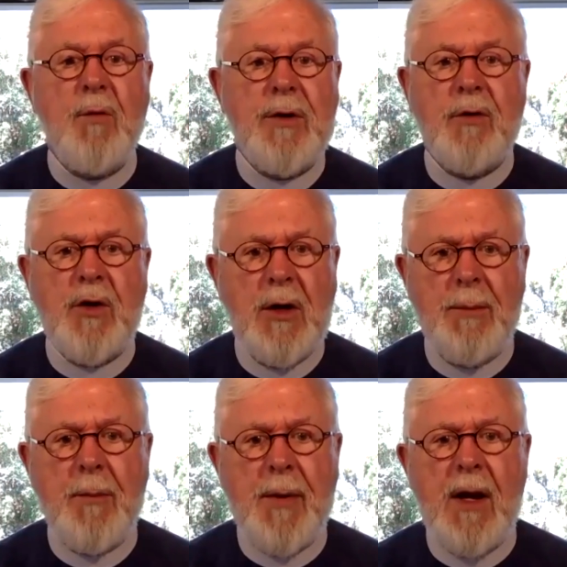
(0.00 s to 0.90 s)
We don't talk
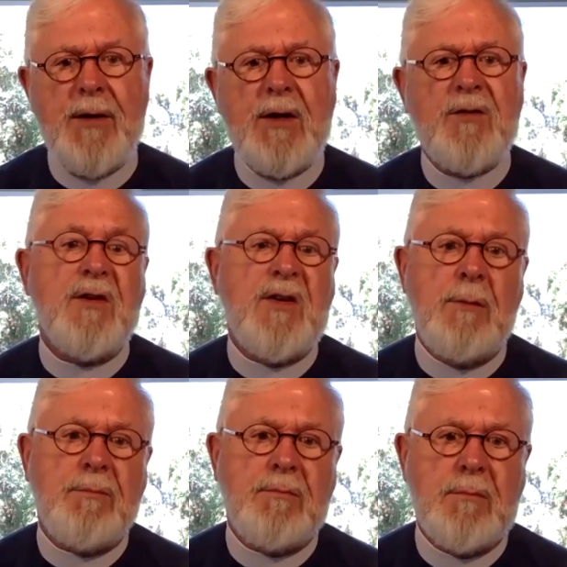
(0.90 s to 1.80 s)
about politics,
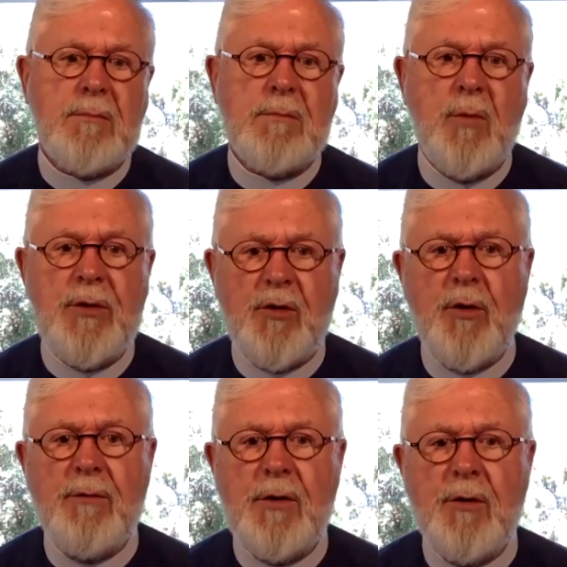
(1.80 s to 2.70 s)
except we
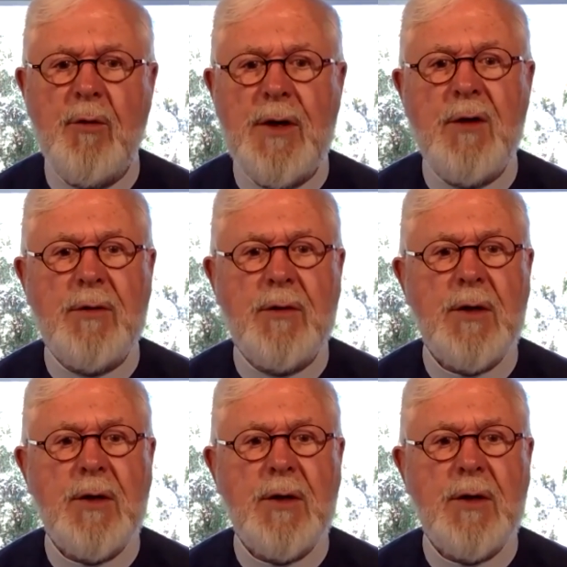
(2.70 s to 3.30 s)
sort of do. We don't